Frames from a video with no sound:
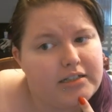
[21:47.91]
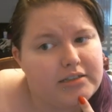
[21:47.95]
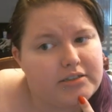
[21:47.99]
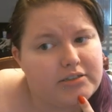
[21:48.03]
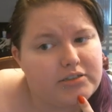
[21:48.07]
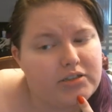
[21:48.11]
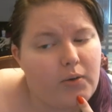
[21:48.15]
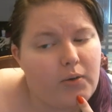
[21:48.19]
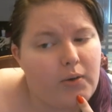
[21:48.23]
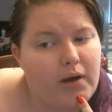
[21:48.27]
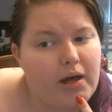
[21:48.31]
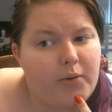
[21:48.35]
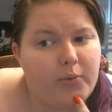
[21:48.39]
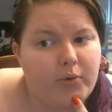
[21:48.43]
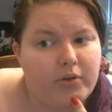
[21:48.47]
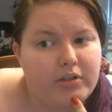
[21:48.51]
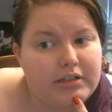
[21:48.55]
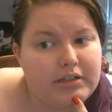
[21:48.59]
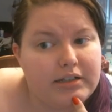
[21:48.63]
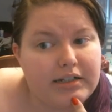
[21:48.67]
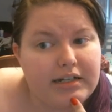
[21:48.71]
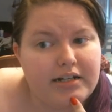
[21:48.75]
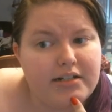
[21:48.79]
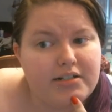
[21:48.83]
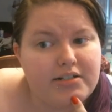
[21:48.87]
So I will
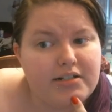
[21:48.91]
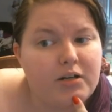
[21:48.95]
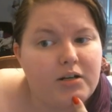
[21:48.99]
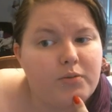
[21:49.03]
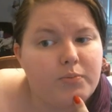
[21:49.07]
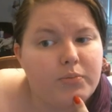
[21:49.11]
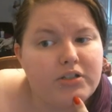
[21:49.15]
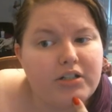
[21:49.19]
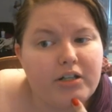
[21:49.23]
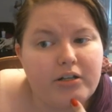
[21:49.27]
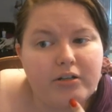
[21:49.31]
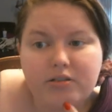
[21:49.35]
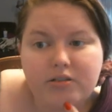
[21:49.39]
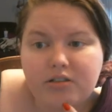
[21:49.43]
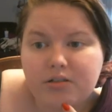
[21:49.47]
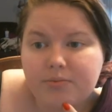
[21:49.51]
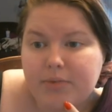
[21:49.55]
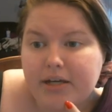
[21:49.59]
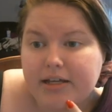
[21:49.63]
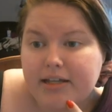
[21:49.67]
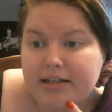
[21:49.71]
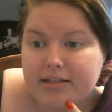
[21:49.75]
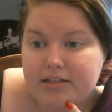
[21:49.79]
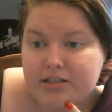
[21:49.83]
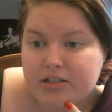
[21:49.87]
link down below to my
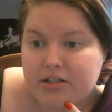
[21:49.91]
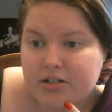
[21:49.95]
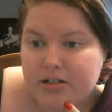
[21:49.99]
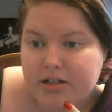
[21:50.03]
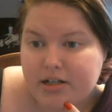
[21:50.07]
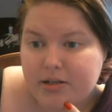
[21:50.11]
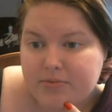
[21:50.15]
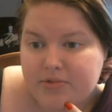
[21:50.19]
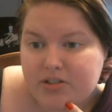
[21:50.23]
Instagram